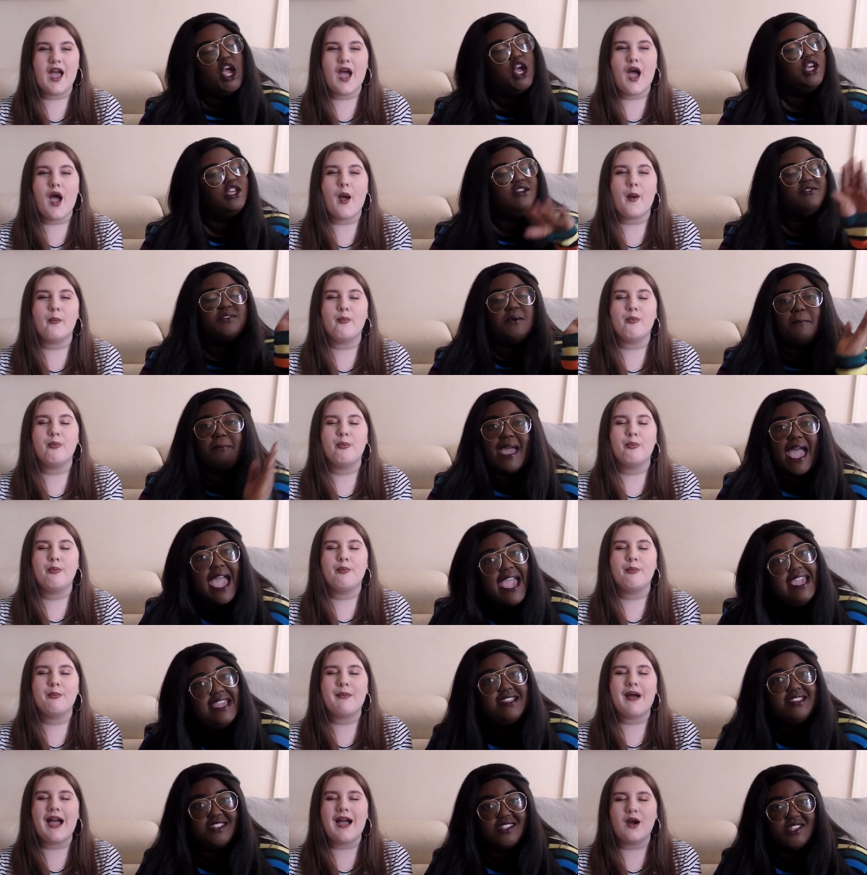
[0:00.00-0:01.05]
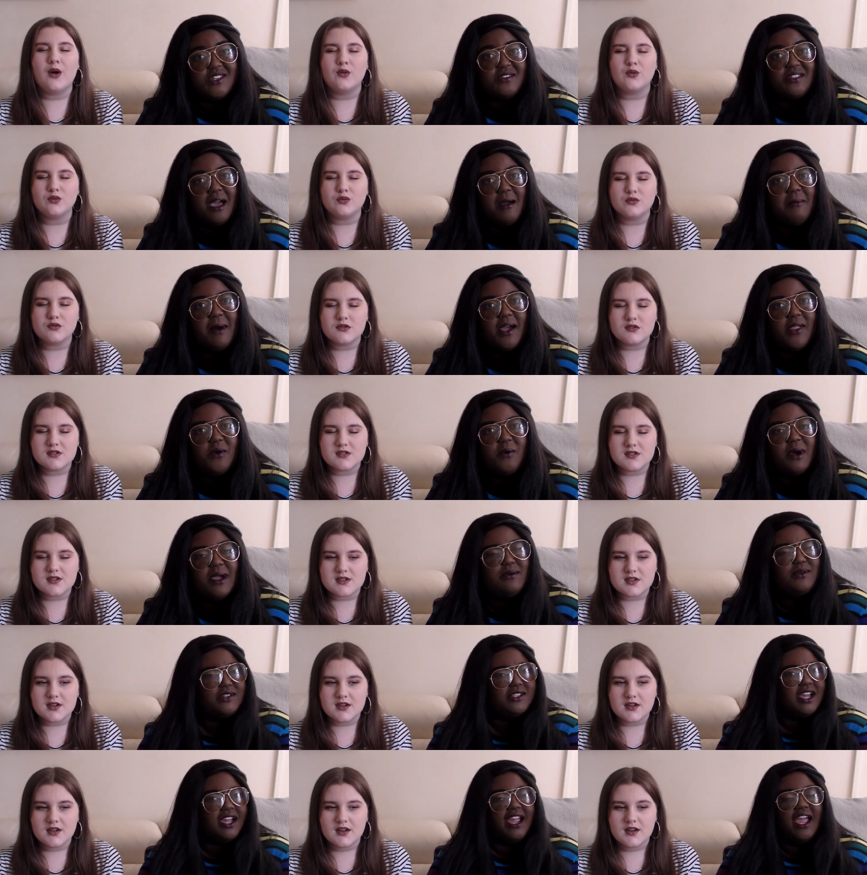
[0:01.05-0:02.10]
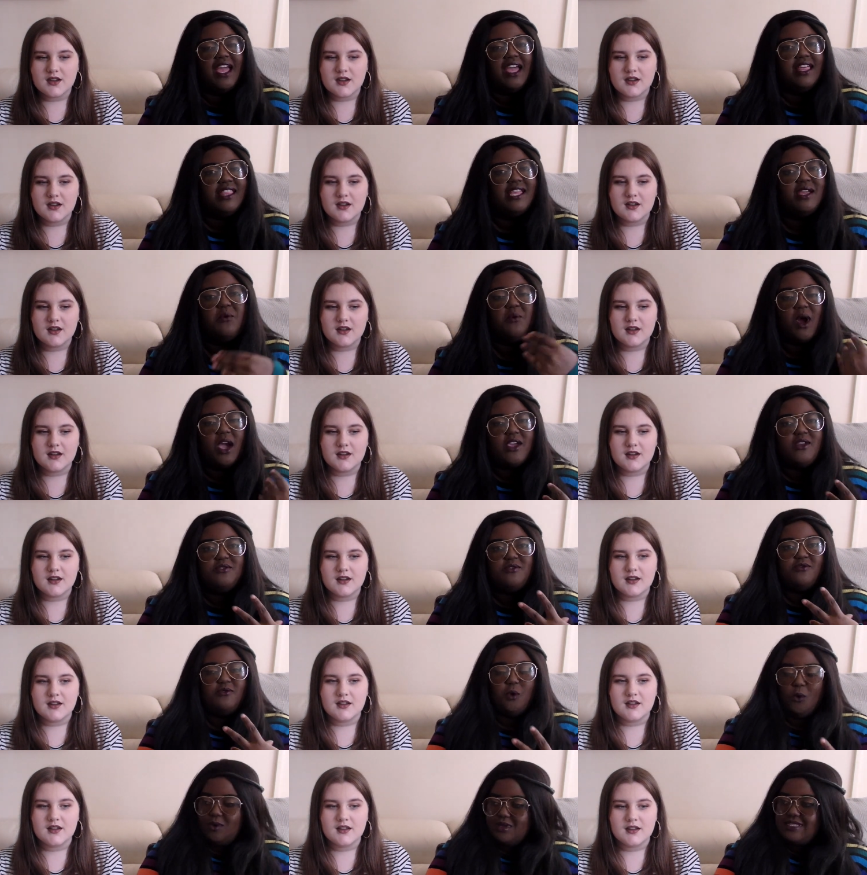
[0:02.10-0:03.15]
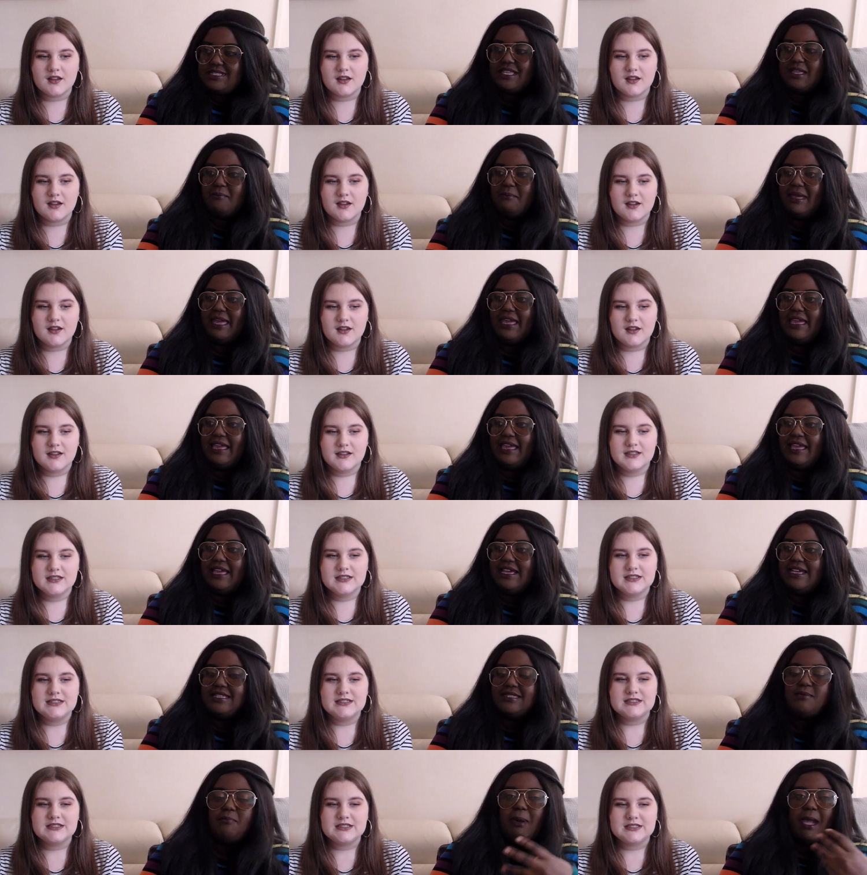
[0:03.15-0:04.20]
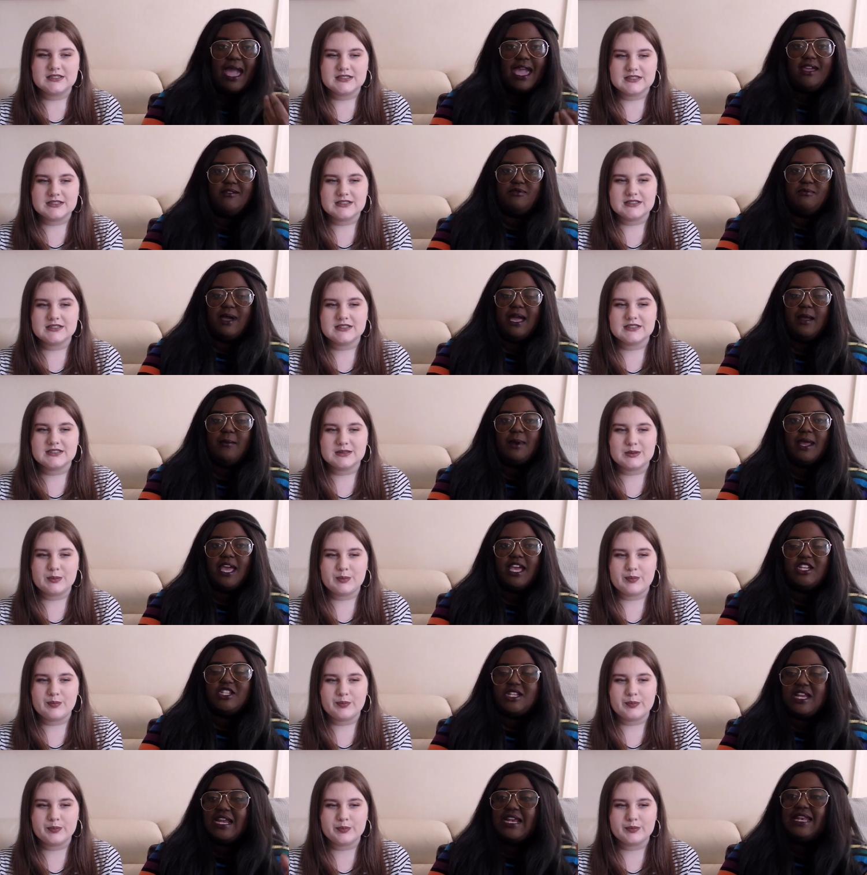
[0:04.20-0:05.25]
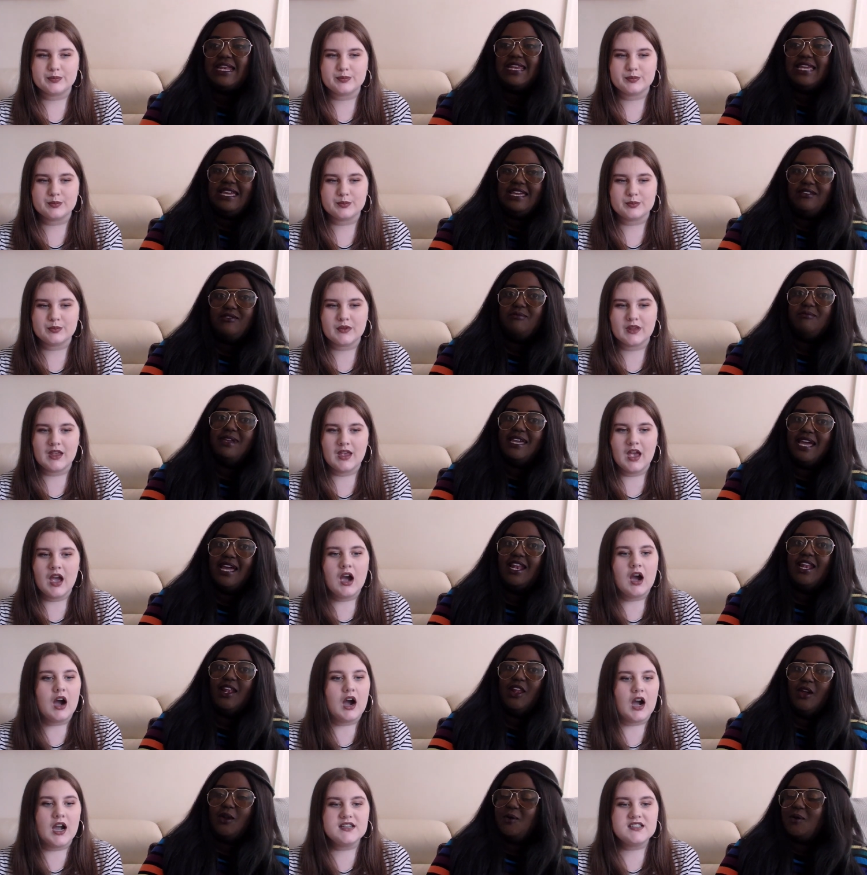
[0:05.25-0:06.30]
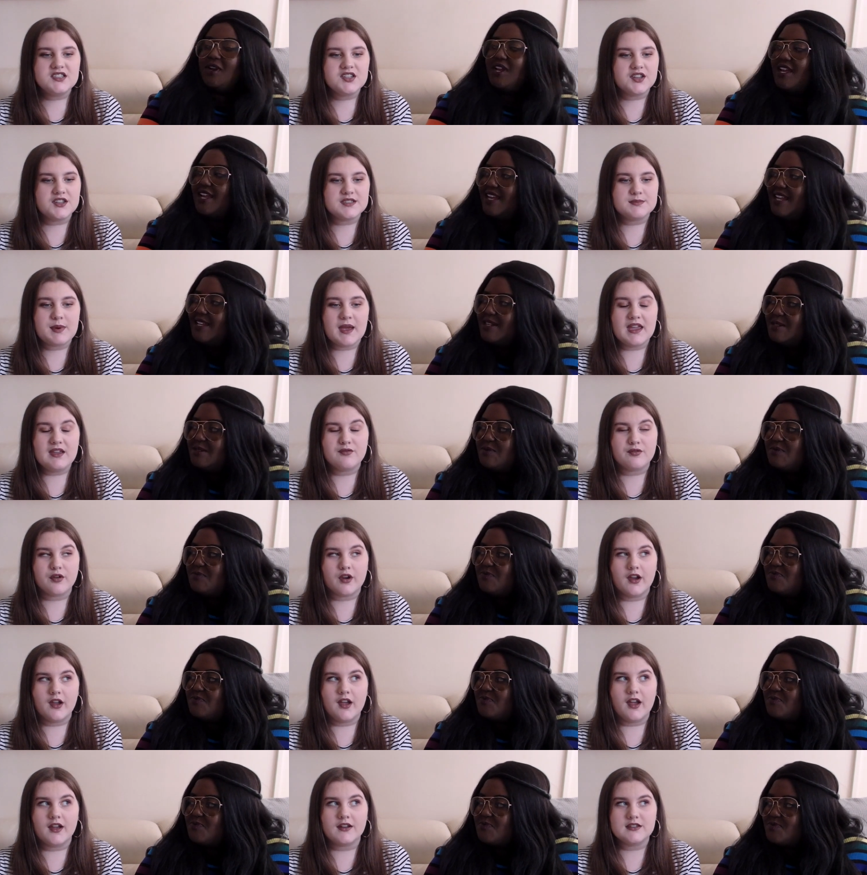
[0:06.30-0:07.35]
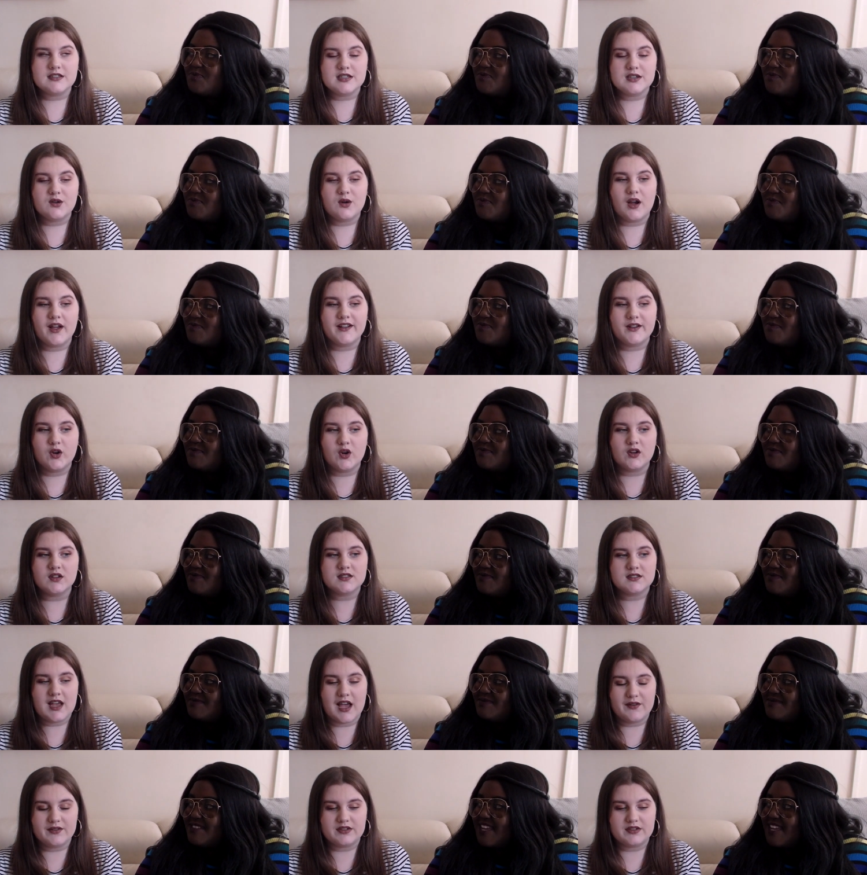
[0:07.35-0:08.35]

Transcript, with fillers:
Speaker 1: You have to pay to do that, by the way. Which I think, why are you forcing me to pay for my application? Like, leave me
Speaker 2: alone. I didn't have to pay for it until I got to